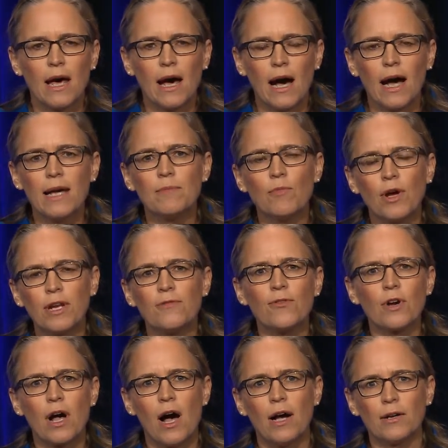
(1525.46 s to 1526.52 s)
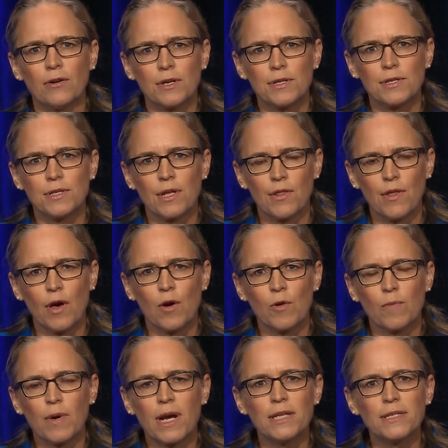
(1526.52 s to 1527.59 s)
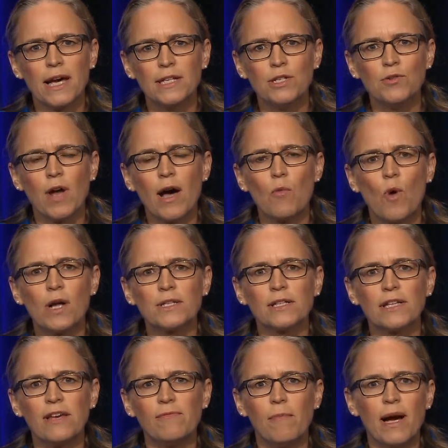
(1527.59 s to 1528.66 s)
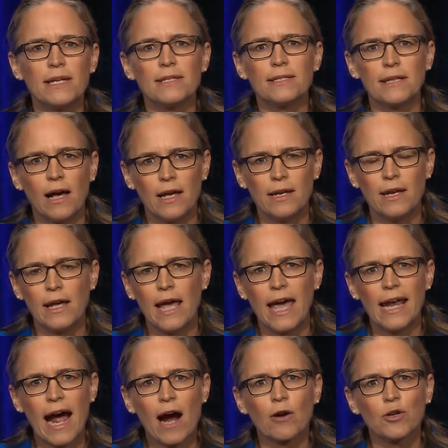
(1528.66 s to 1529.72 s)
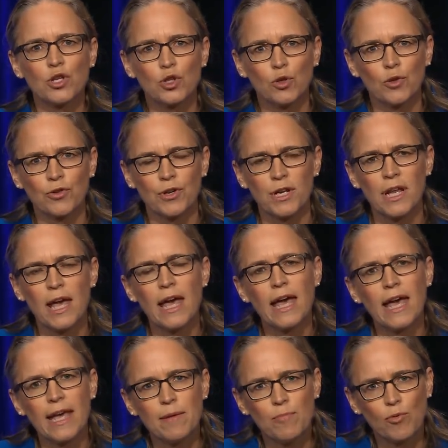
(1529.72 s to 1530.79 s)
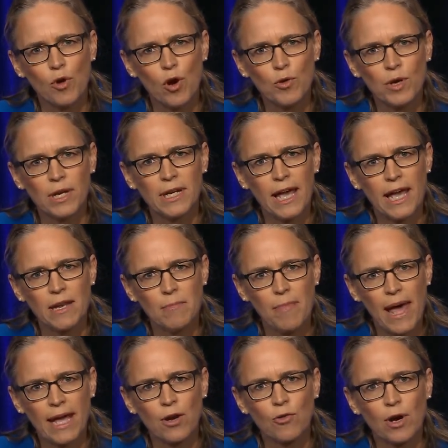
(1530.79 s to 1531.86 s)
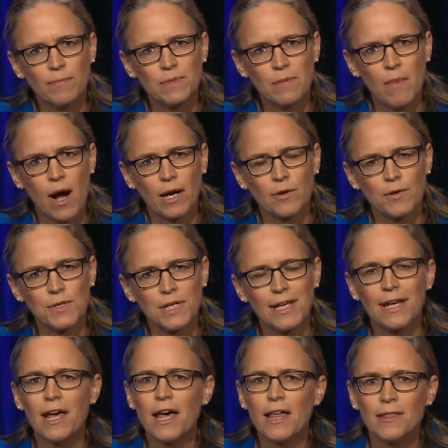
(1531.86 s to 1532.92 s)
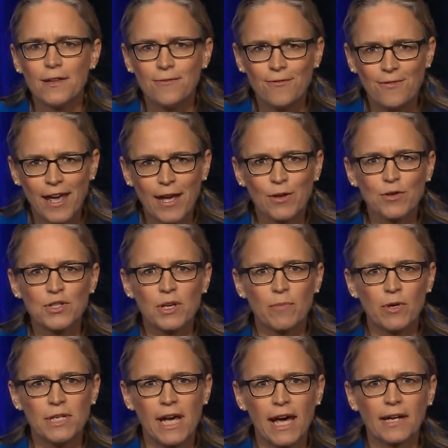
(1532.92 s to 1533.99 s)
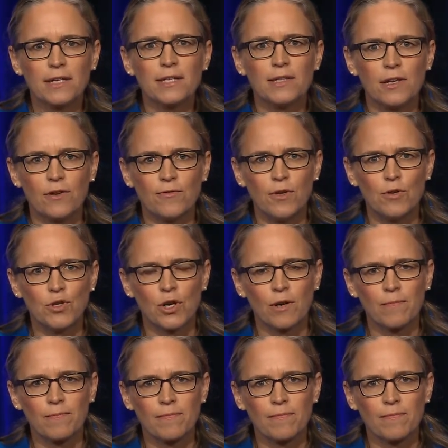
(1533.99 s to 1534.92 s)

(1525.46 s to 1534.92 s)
I am running for Congress, though, because I do not want to leave my son and our children a broken and bankrupt democracy that fails to protect their future.